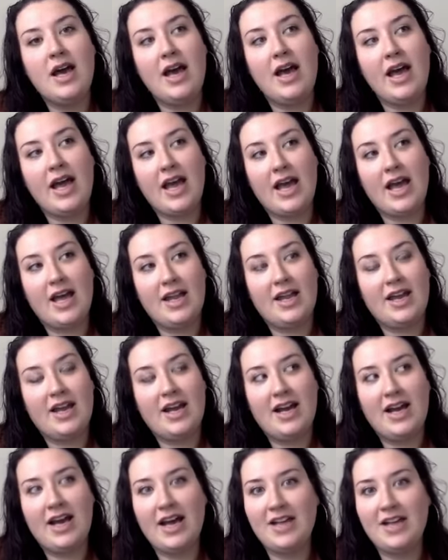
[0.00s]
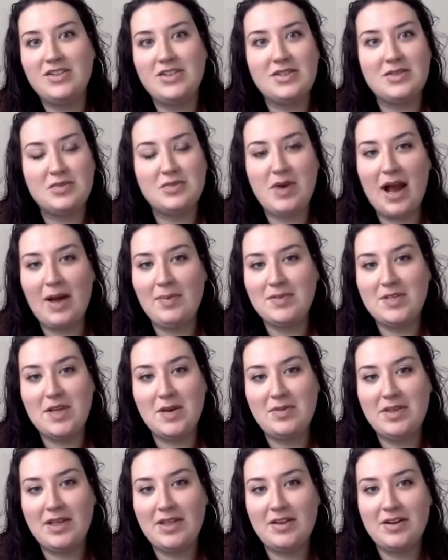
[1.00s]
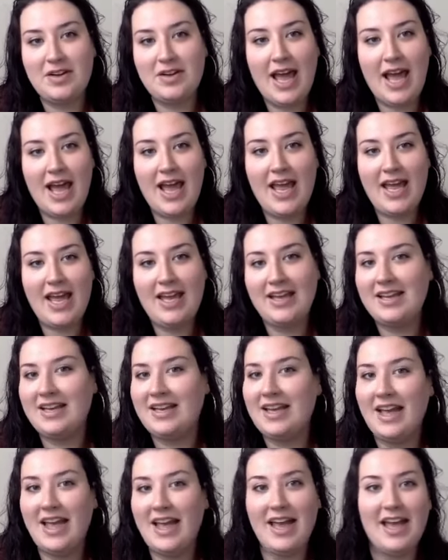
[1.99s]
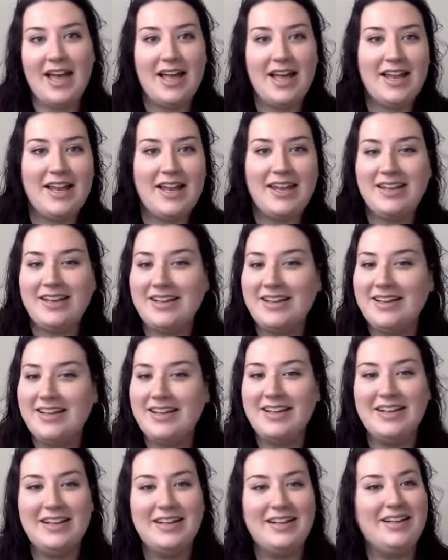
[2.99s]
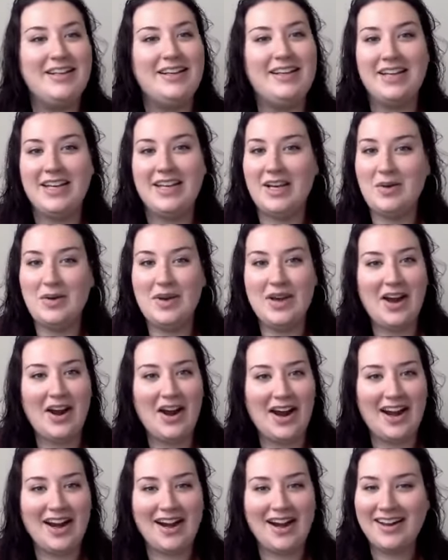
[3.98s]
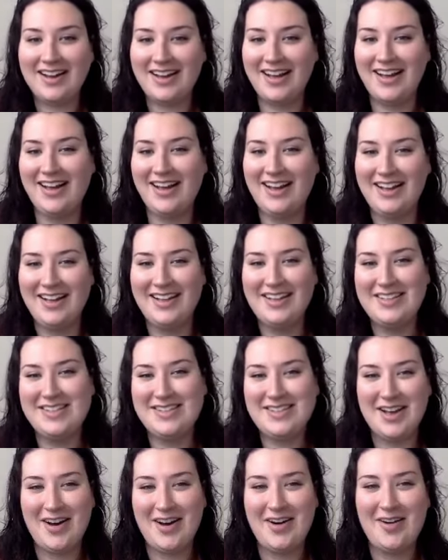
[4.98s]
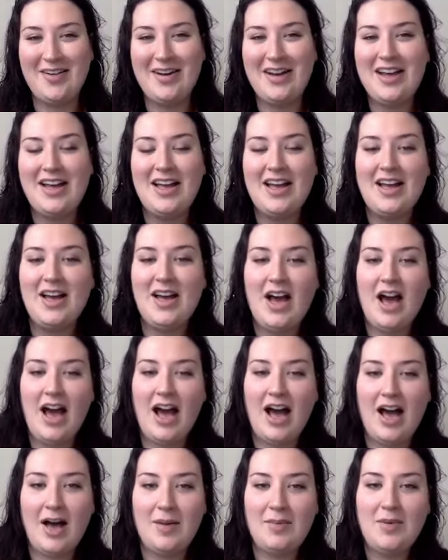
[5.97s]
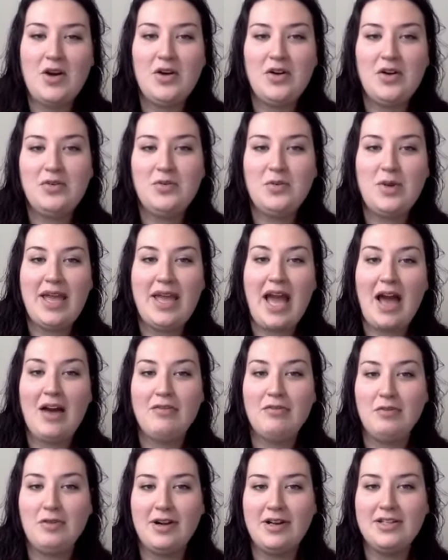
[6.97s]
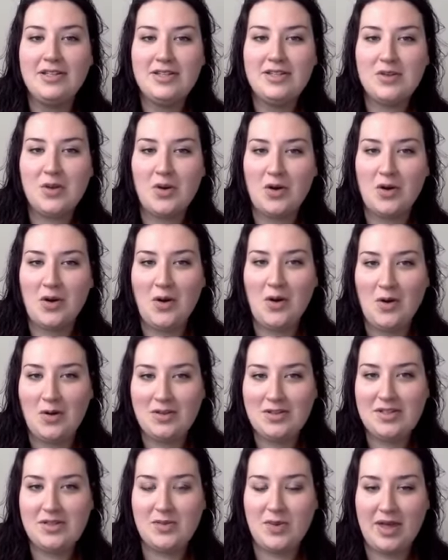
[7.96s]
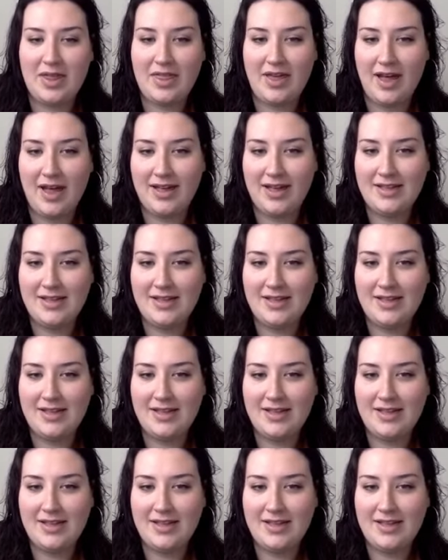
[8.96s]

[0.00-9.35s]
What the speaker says: And I just wrapped up the other day, and here we are. So we have Ryn Soorholtz with us.